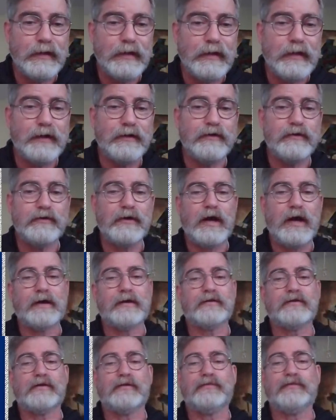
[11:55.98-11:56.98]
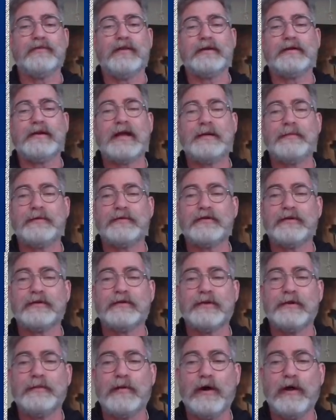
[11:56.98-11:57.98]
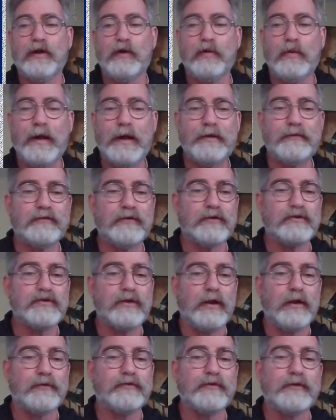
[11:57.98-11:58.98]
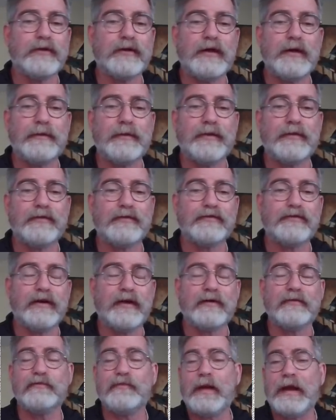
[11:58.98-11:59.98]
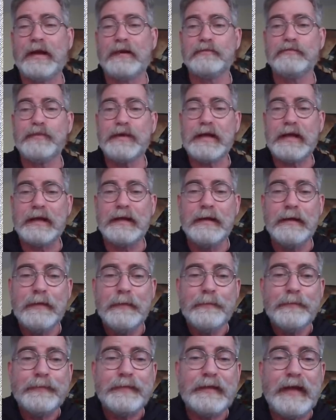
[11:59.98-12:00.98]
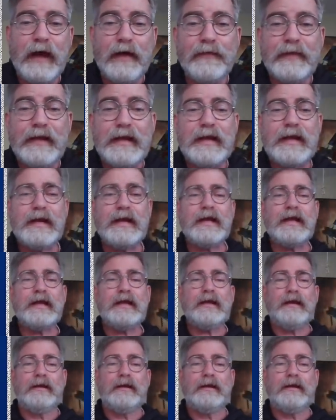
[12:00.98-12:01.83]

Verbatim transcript: and knew not until the flood came and took them all away. So shall also the coming of the Son of Man be. Now the eating